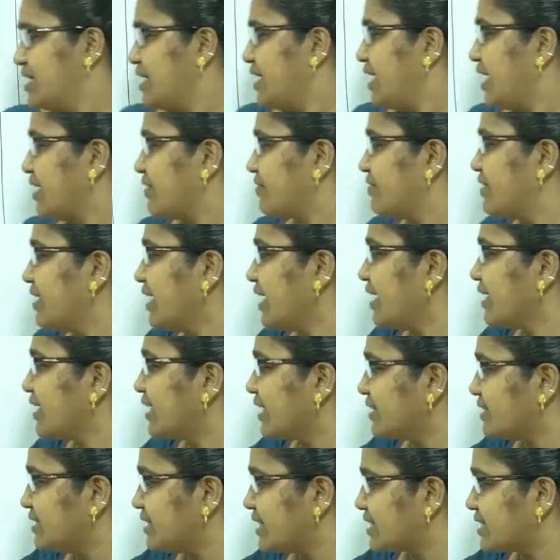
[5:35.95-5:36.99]
if the
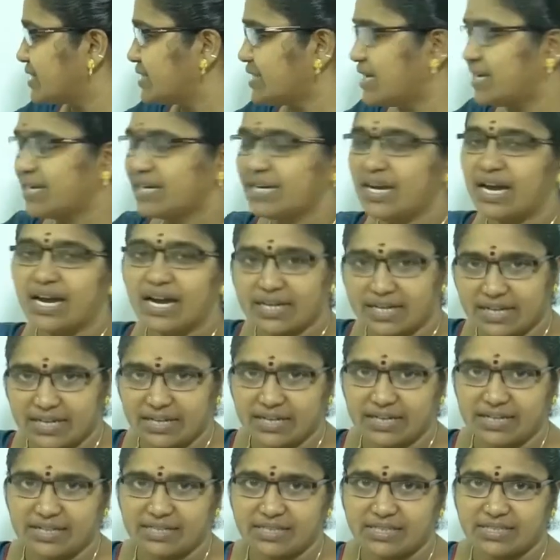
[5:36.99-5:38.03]
conjunction
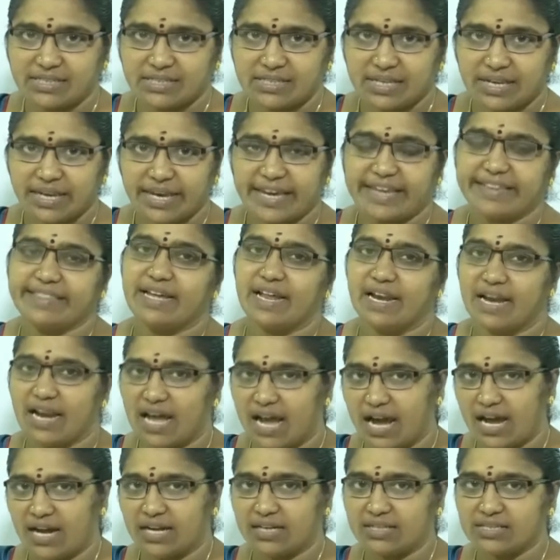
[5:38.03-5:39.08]
occurs in the
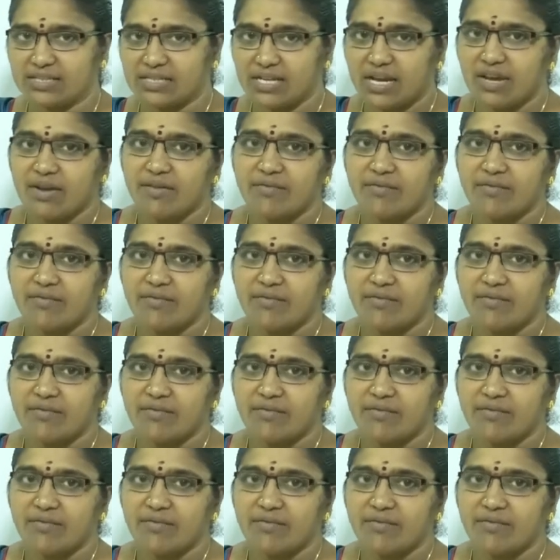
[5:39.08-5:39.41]
last,